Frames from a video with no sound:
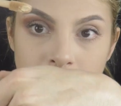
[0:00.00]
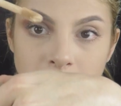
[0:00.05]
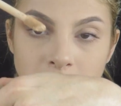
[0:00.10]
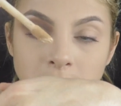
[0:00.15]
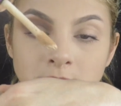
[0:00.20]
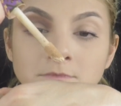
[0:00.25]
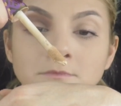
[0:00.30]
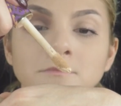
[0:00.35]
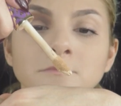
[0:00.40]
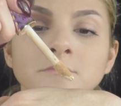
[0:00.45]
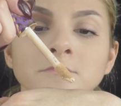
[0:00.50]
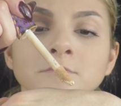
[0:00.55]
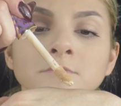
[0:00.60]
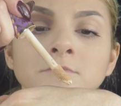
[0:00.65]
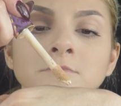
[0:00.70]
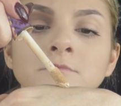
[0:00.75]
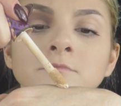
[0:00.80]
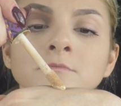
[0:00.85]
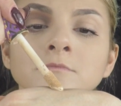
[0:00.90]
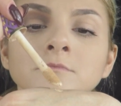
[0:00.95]
going to deepen it
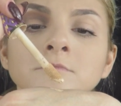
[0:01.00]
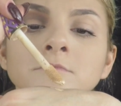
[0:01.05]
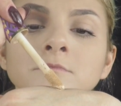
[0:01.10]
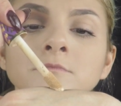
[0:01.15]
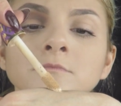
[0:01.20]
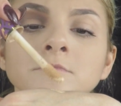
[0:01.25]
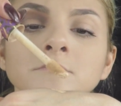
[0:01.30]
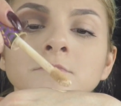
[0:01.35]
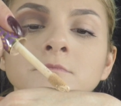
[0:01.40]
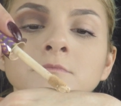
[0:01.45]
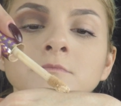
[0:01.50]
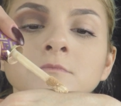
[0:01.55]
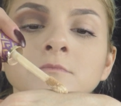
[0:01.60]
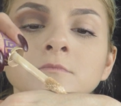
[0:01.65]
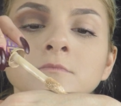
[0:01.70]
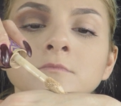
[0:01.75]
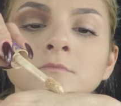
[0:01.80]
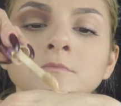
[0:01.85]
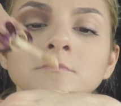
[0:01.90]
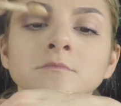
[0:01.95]
up. Now I'm going
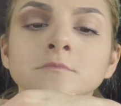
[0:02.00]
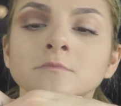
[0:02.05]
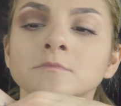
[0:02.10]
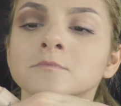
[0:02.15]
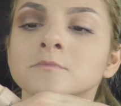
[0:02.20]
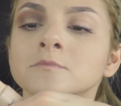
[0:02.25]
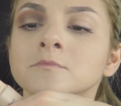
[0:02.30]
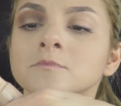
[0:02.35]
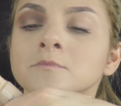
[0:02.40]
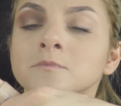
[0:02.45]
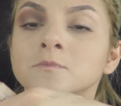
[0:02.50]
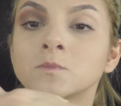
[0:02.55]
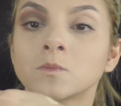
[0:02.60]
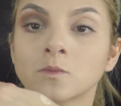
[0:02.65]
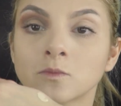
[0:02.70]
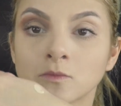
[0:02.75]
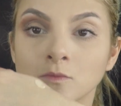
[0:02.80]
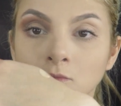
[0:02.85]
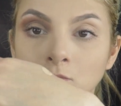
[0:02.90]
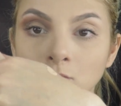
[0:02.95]
to carve out
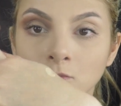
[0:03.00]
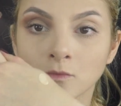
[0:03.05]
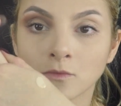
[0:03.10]
my cut